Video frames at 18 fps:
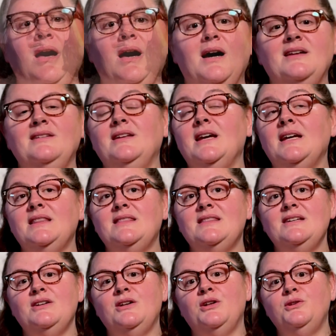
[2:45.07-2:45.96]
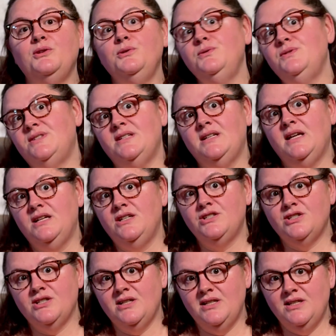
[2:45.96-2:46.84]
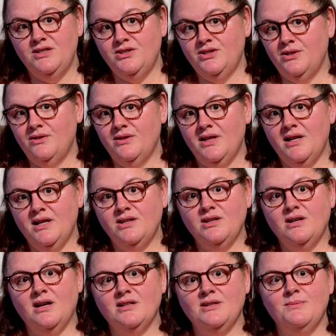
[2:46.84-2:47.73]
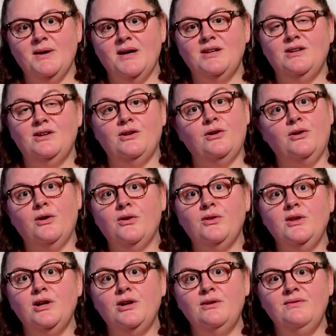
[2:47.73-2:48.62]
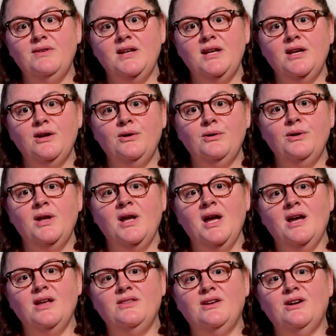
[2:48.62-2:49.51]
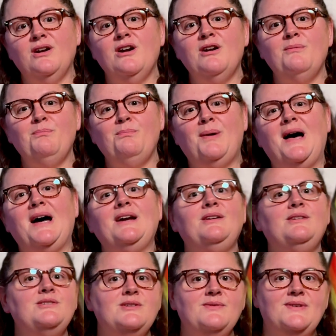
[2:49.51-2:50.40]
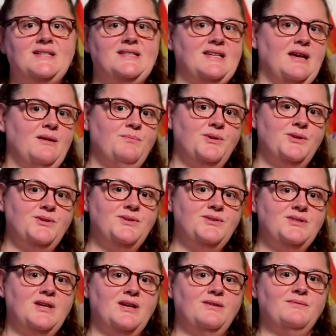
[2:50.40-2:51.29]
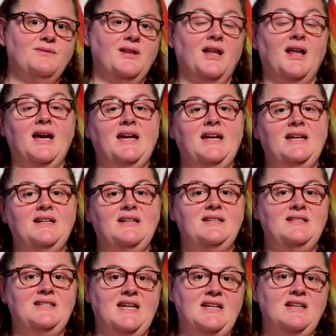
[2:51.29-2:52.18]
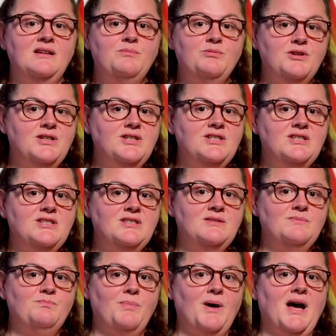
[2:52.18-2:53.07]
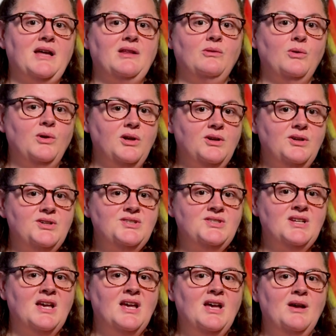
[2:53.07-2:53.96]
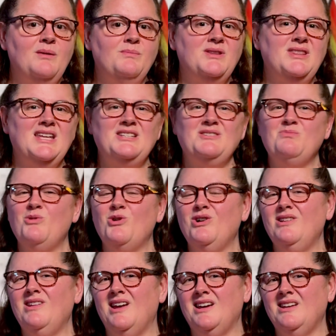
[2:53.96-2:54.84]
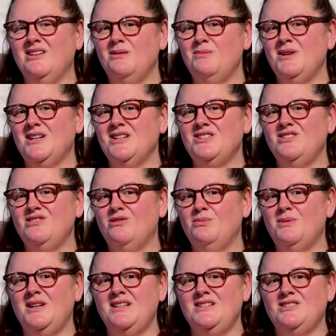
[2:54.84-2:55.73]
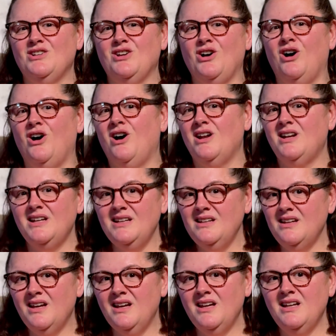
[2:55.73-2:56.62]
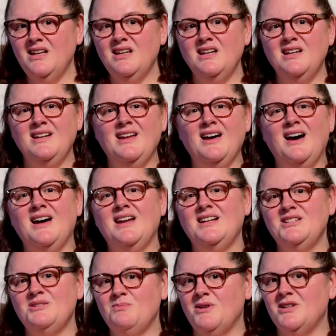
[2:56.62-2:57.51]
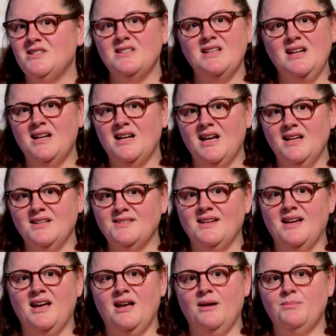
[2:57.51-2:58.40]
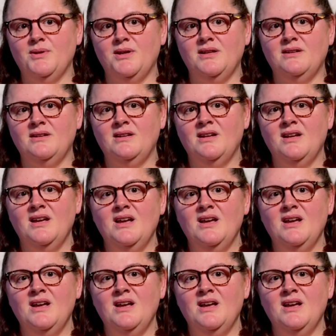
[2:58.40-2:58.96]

Unlike the hallucination issue that I talked about in an earlier video, there aren't piles of examples of client data breaches by lawyers, but that's more likely because nobody's caught it yet, not as much that it hasn't happened.